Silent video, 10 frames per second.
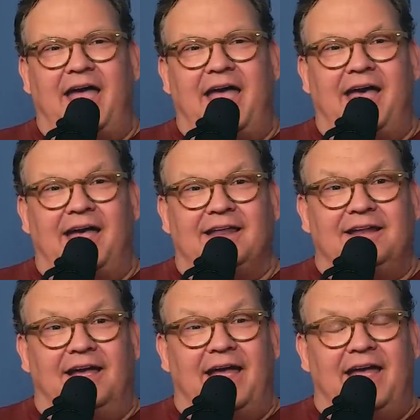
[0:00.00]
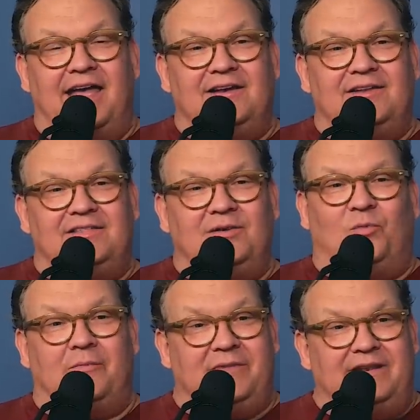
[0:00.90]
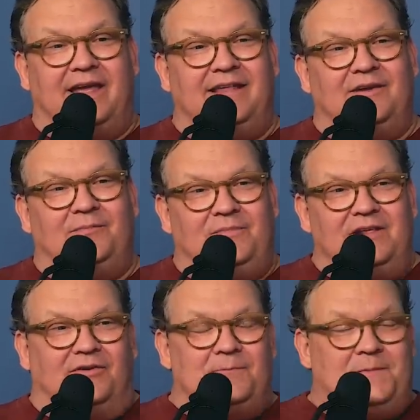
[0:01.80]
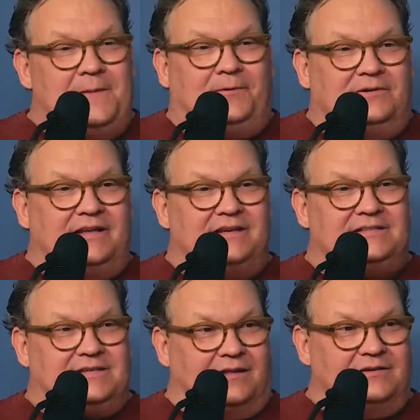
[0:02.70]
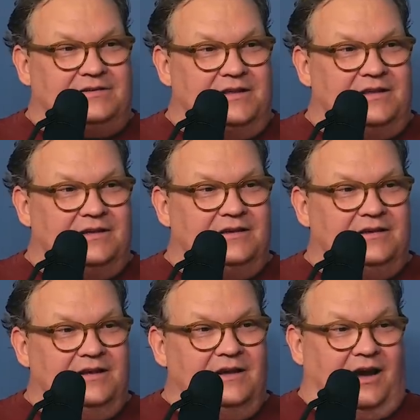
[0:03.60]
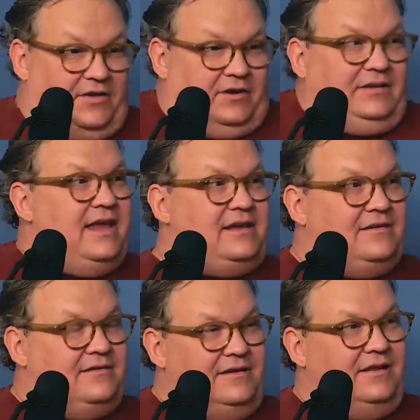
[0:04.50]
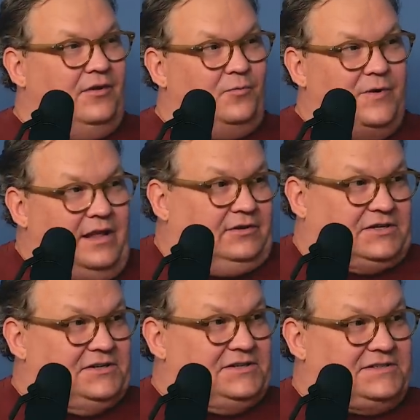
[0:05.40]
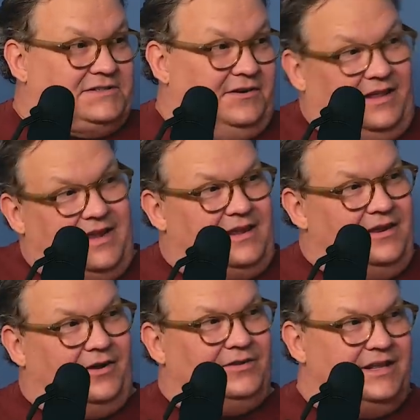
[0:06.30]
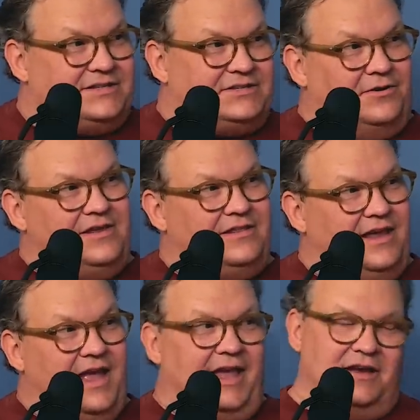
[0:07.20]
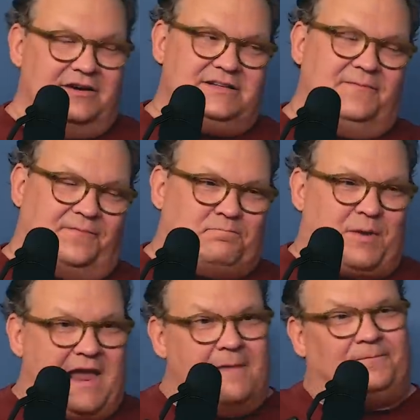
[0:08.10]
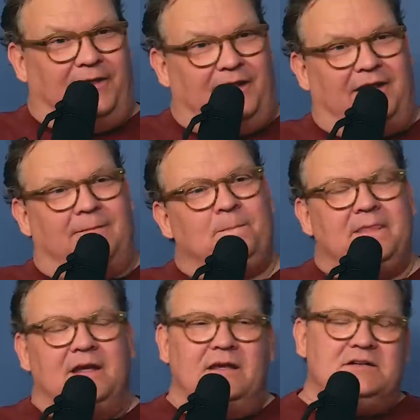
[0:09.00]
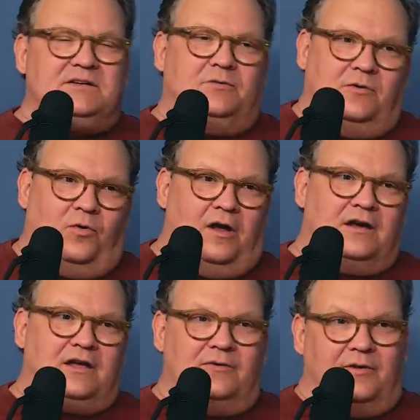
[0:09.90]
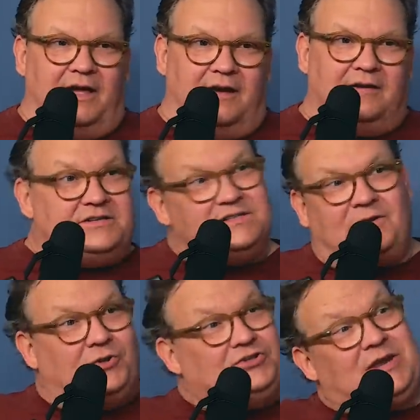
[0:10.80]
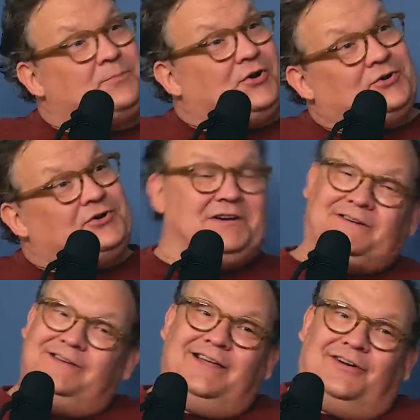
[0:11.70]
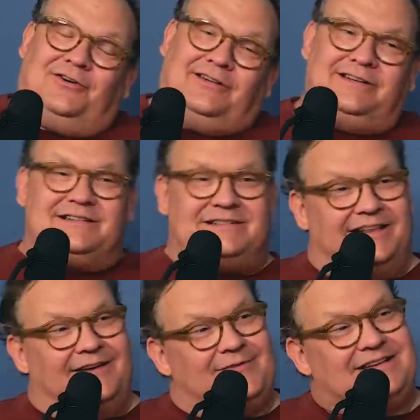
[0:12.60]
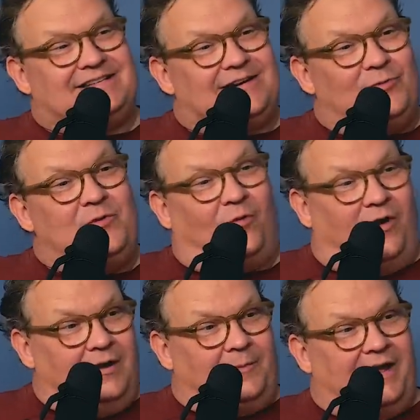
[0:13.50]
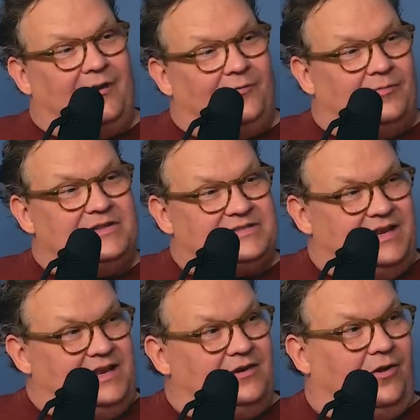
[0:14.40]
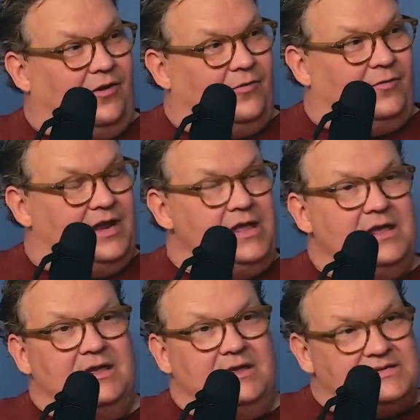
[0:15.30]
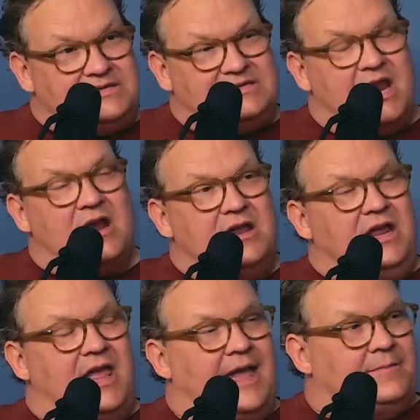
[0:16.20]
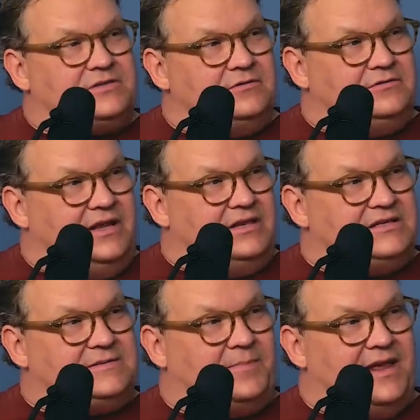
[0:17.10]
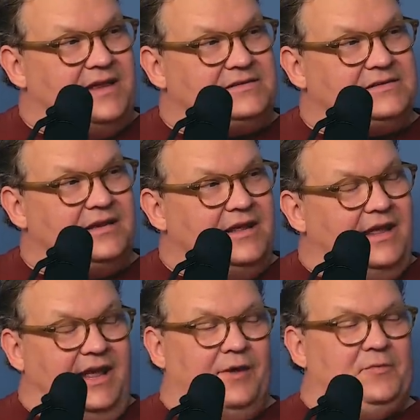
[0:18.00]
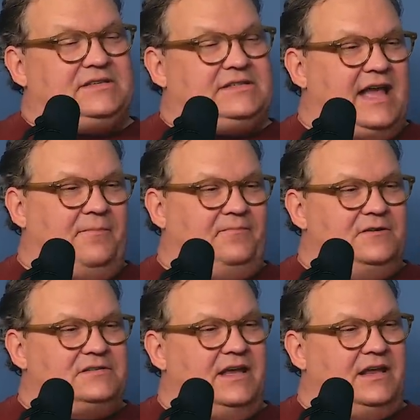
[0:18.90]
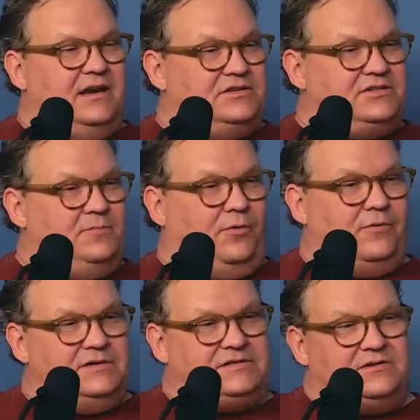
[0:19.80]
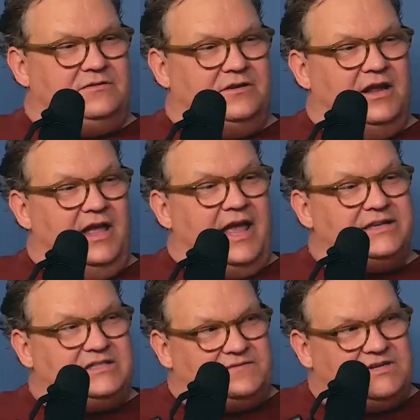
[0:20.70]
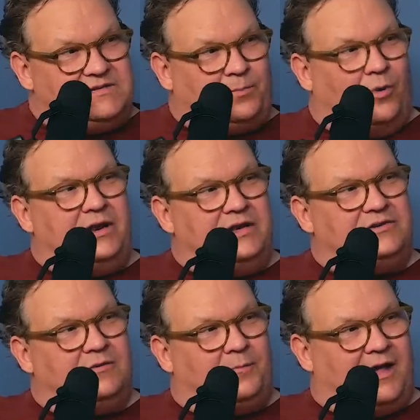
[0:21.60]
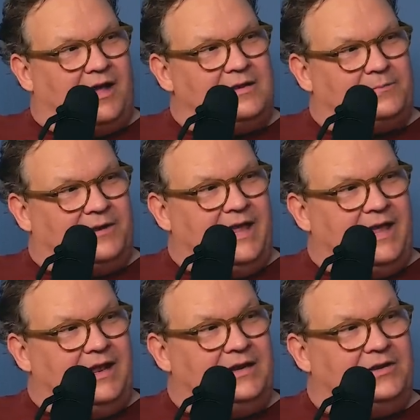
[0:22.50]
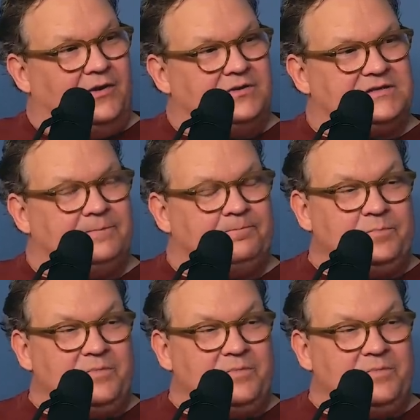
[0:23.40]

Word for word: And the woman and the people that sell it to you, they're like, you know, realtors. They're like, you know, let's show you. Creepy. Here's a pamphlet. And so we're walking around, and she's all chipper and, you know, all this. And then we walk by a woman sitting in a hallway, staring absolutely into space. And we stop for a second, and she points to her as if she's pointing to a potted plant and goes,